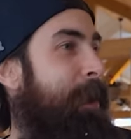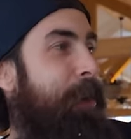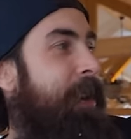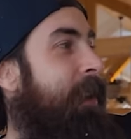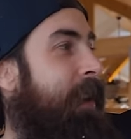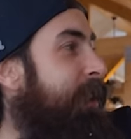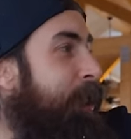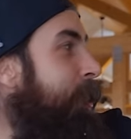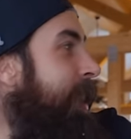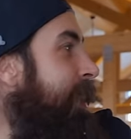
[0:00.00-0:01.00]
I don't think I've ever
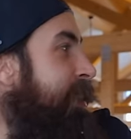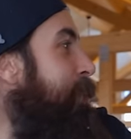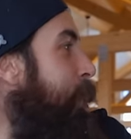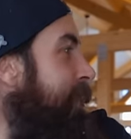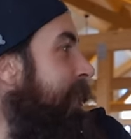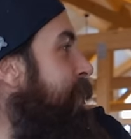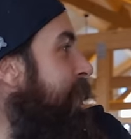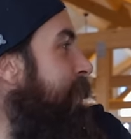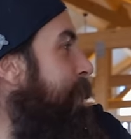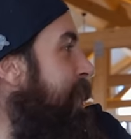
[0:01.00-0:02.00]
got like a small
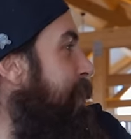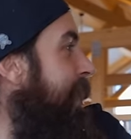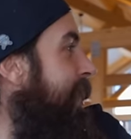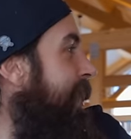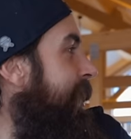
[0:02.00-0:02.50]
t-shirt from anywhere.